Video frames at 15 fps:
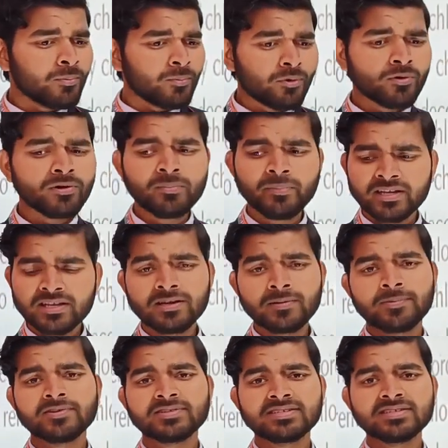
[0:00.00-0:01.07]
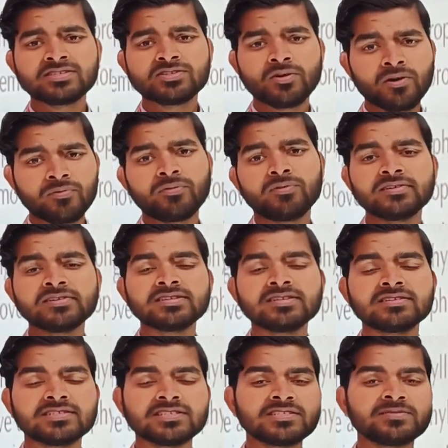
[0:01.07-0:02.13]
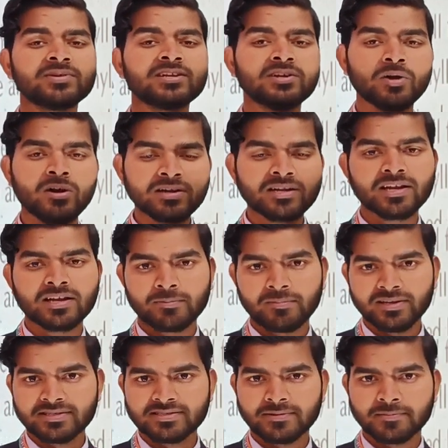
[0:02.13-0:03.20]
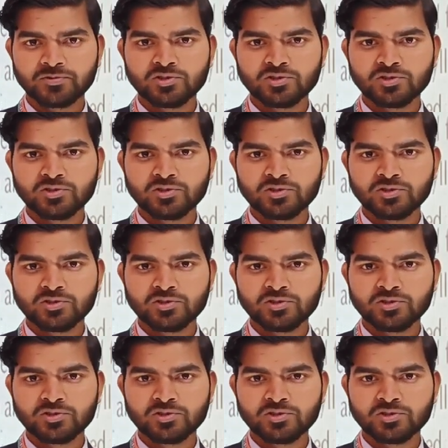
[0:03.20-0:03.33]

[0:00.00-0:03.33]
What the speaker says: food making process or photosynthesis will not take place.